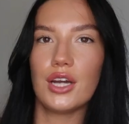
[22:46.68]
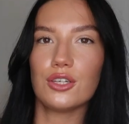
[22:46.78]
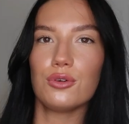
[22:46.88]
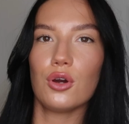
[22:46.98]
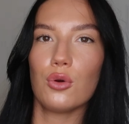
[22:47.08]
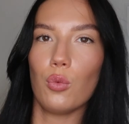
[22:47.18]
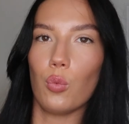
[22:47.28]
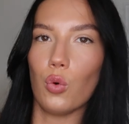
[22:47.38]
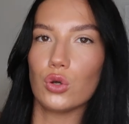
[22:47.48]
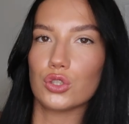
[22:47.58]
I don't know
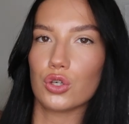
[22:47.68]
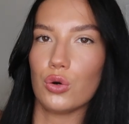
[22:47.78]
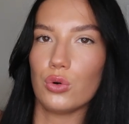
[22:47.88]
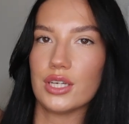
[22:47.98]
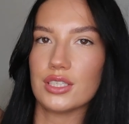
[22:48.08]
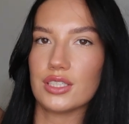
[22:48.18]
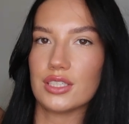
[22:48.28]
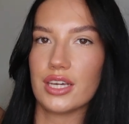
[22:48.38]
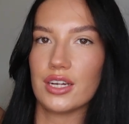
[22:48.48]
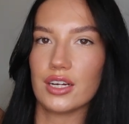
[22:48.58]
what to call this. Is
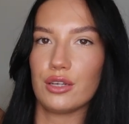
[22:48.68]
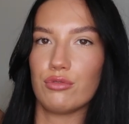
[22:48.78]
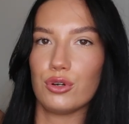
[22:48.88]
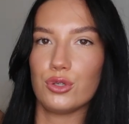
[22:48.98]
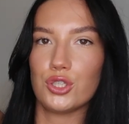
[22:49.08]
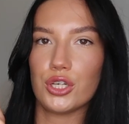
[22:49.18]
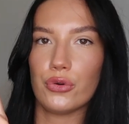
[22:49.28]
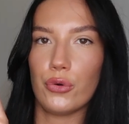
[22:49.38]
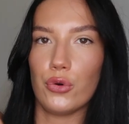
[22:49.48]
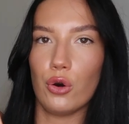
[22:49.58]
it technically ruching
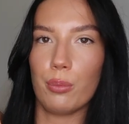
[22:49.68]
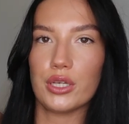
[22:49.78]
or not?